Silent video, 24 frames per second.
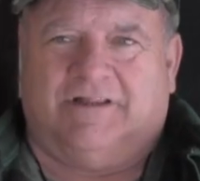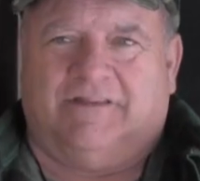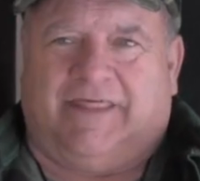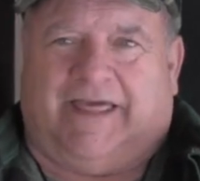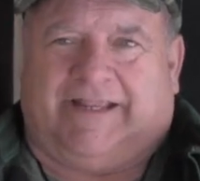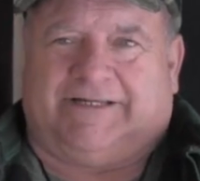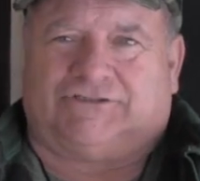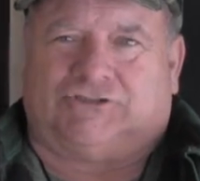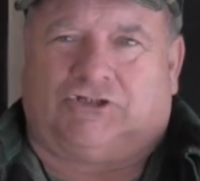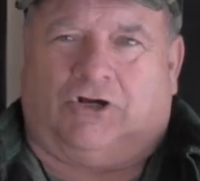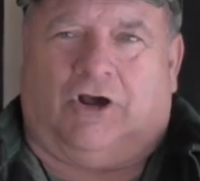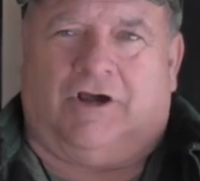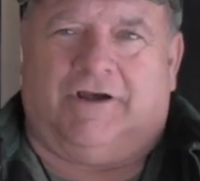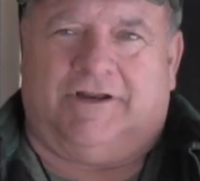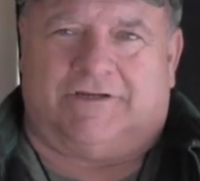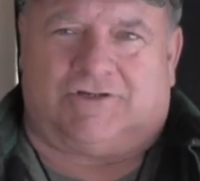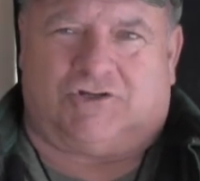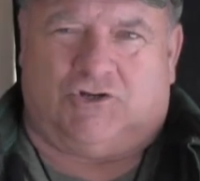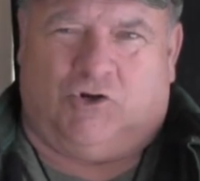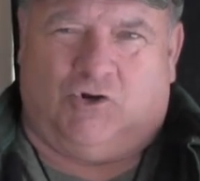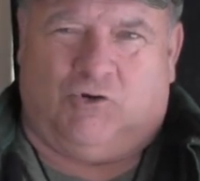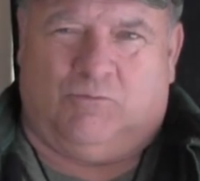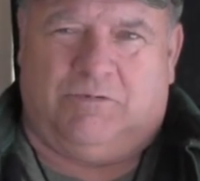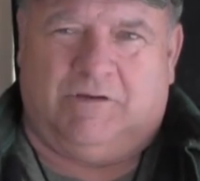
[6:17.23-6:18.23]
That
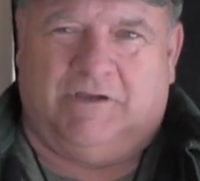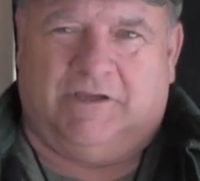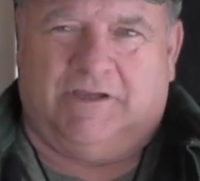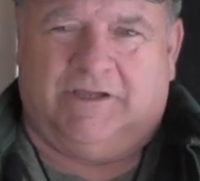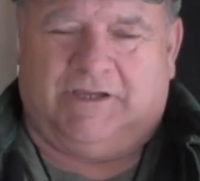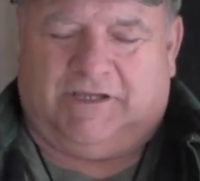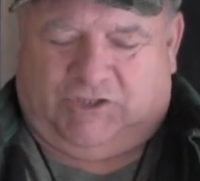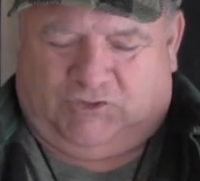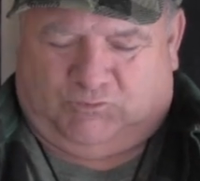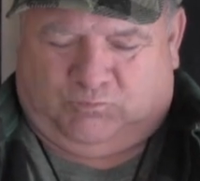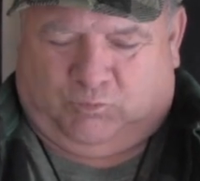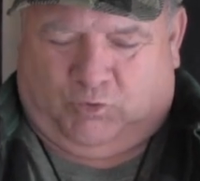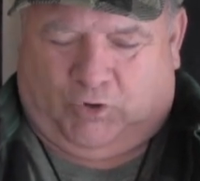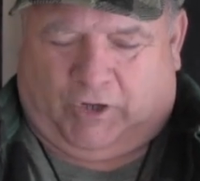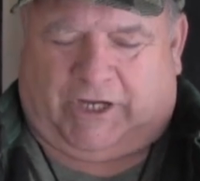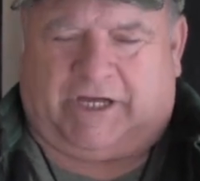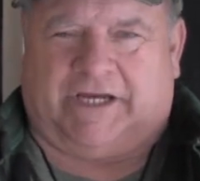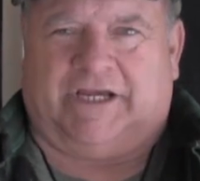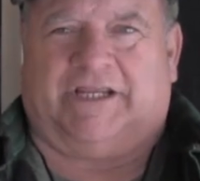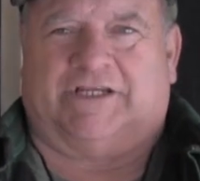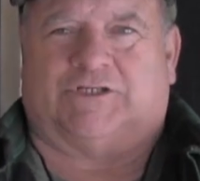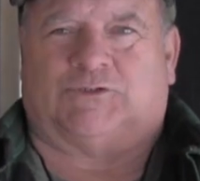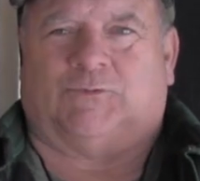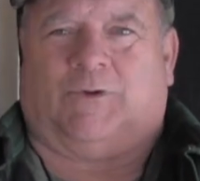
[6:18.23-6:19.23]
Sonotube is
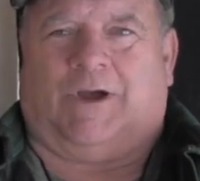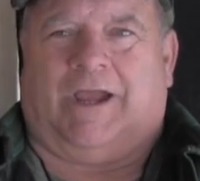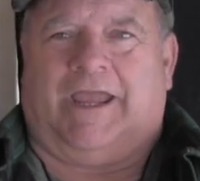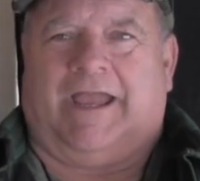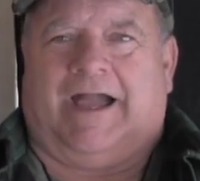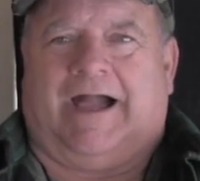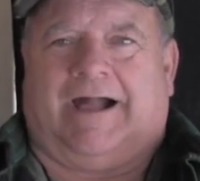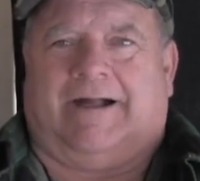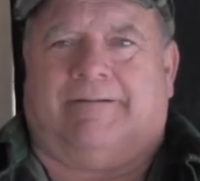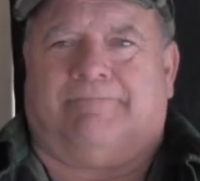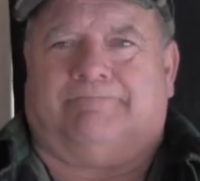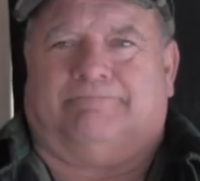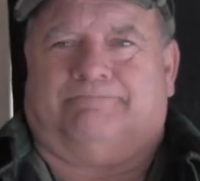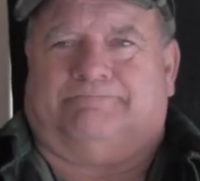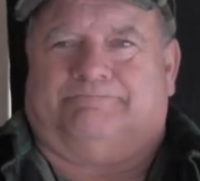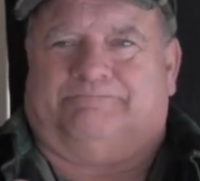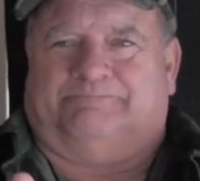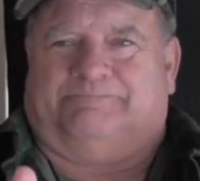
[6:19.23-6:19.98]
working its way up.